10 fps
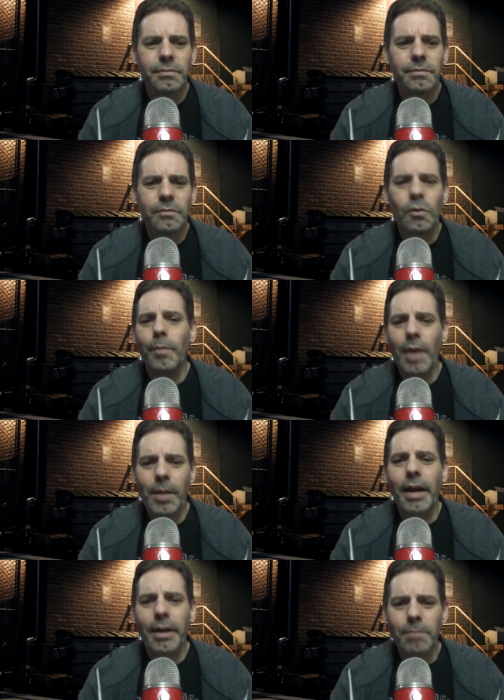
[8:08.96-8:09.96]
Well, maybe
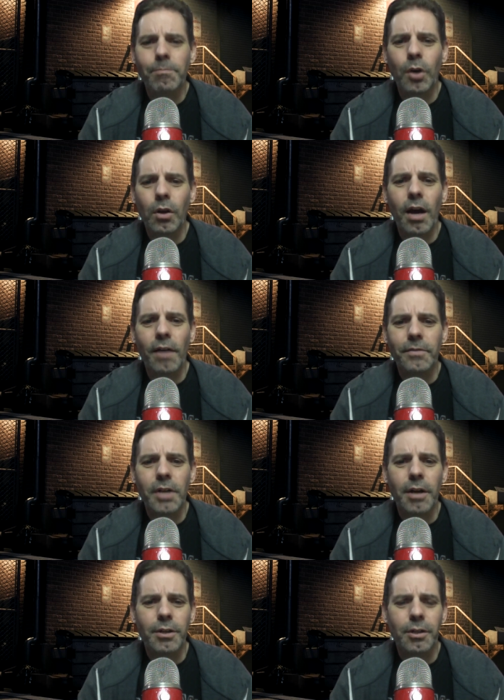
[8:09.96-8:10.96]
I could pull off
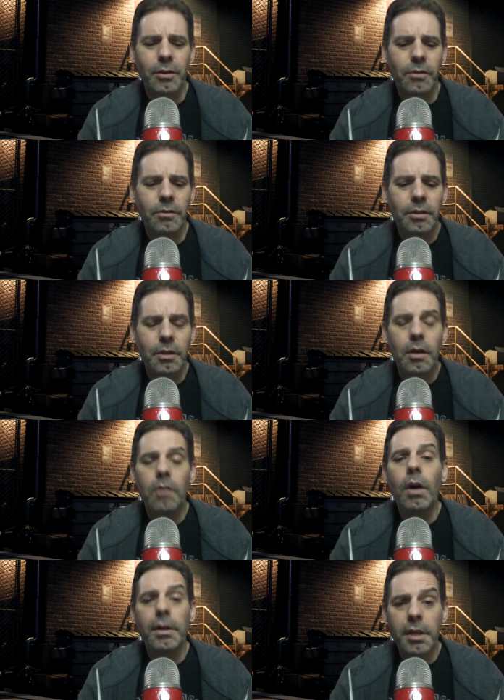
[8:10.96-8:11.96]
Doctor Who.
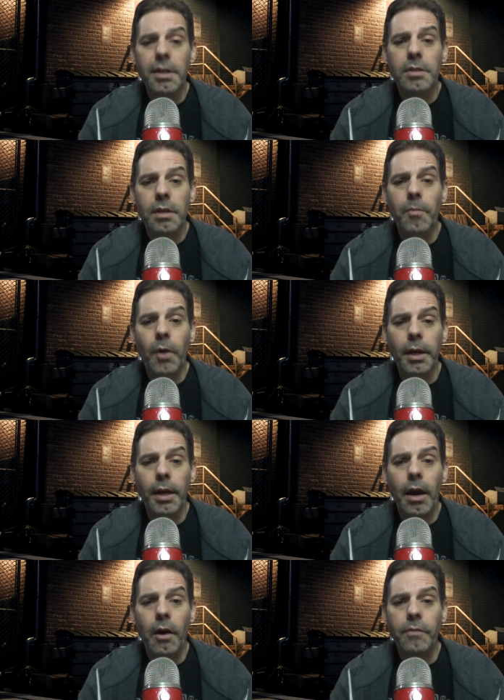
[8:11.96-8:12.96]
Well, I'll tell you something right
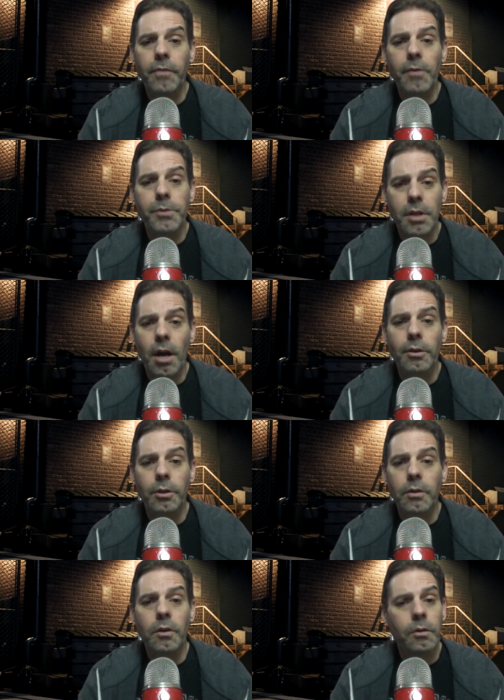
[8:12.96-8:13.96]
now. If I was Doctor
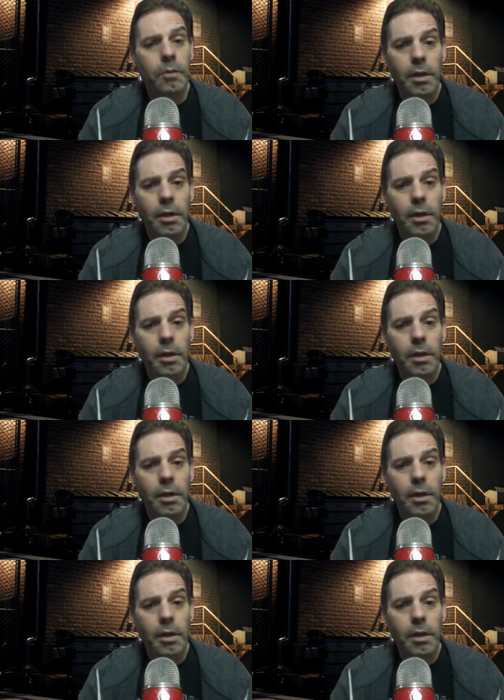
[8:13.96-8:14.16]
Who,